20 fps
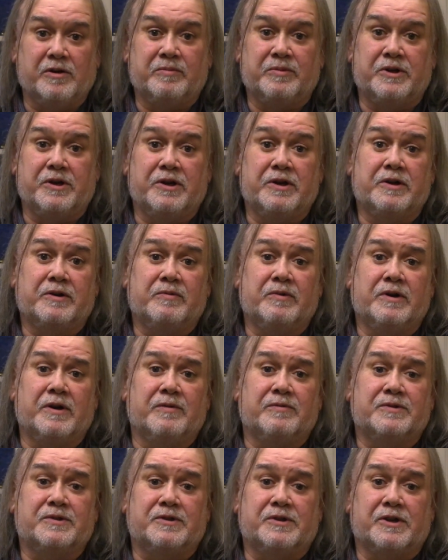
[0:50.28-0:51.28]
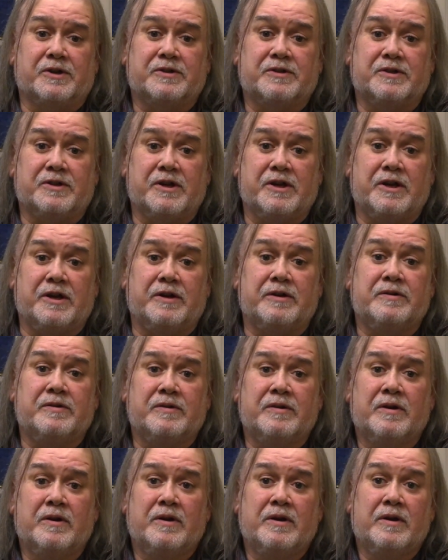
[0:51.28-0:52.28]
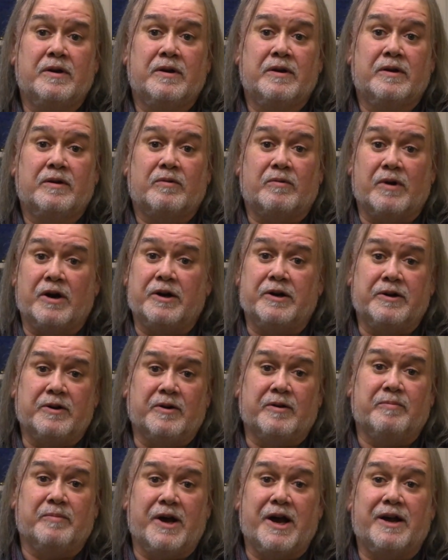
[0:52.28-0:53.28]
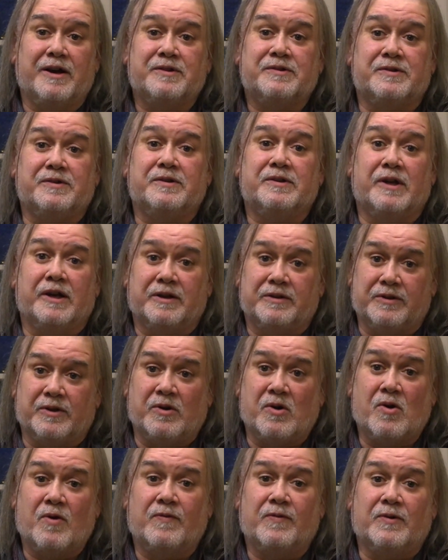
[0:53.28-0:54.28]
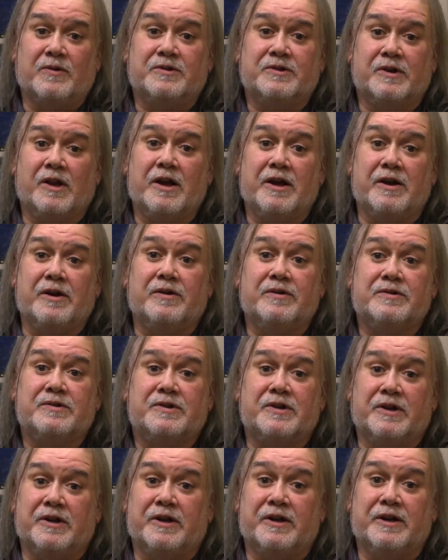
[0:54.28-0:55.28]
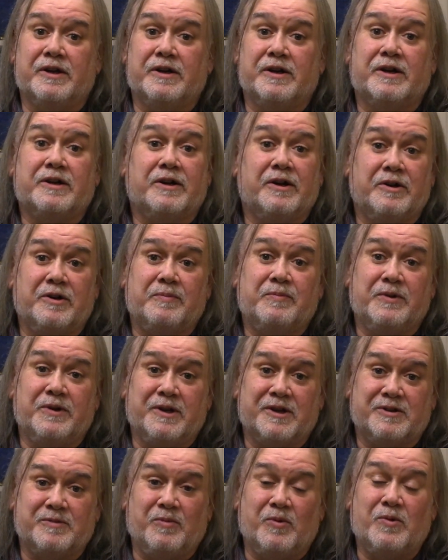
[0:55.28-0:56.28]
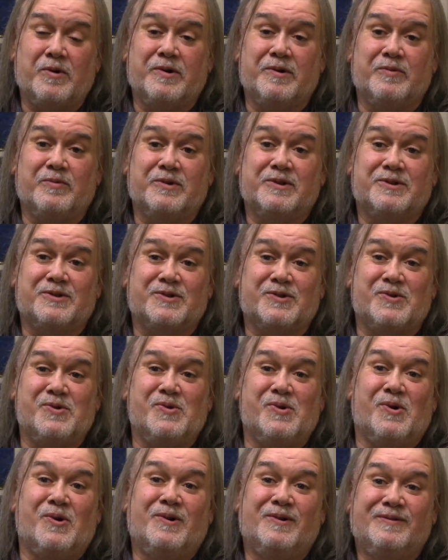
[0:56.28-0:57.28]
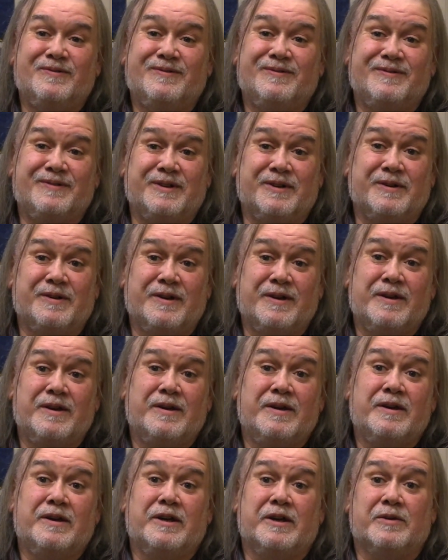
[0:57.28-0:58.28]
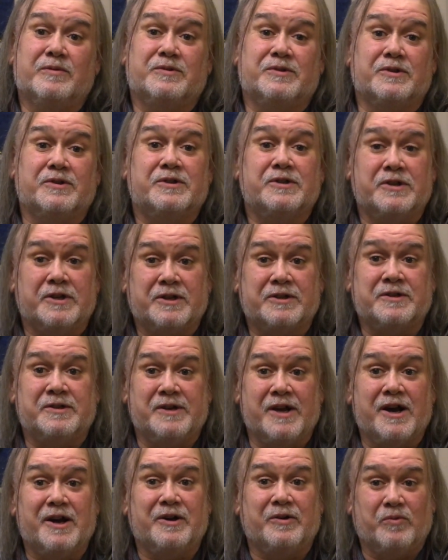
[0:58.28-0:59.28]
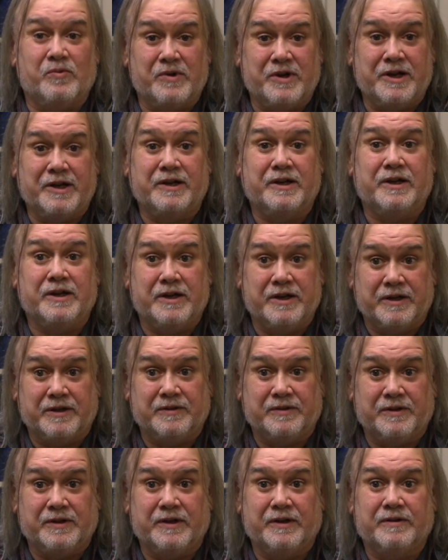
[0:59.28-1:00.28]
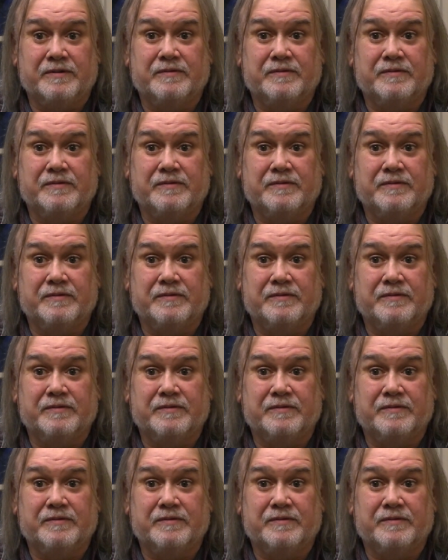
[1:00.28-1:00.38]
gig when I was 16, right here in Madison at the Hereford's Lounge, and I got up the next morning and went to school. It was a 6-night-a-week gig then.